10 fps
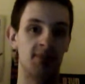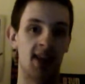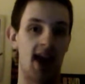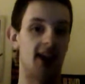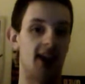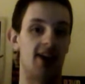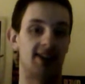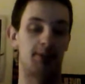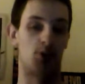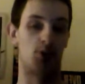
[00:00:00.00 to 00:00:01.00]
I did not
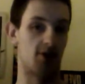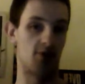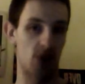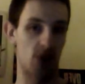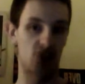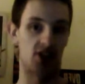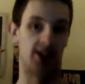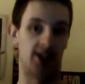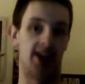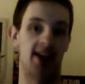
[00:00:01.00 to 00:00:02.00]
support him
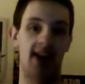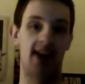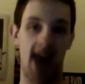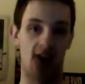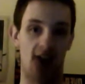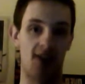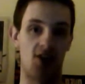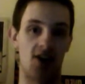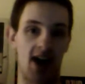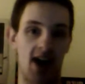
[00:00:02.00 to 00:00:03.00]
originally.
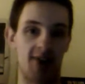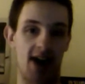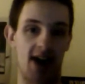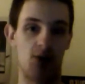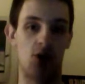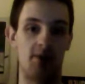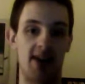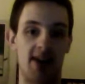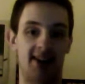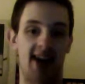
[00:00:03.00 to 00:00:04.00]
However, I will
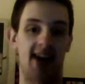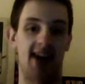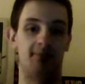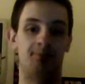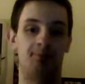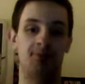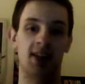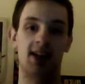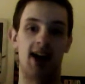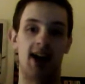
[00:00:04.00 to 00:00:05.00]
admit that
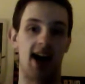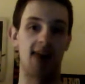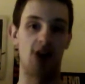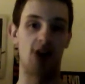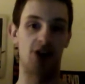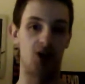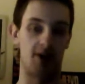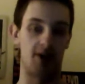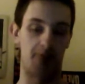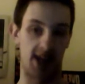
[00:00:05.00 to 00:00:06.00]
I am not good
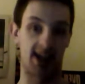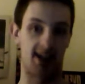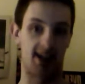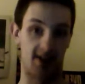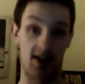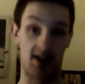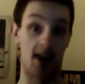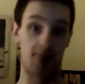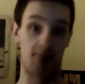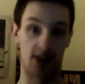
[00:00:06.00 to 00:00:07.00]
at picking
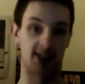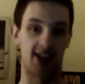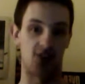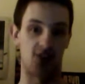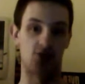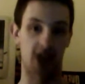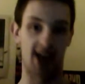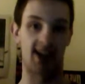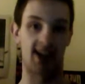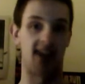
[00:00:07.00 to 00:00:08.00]
presidential
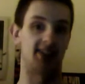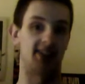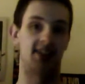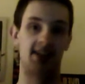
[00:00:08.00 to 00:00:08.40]
candidates.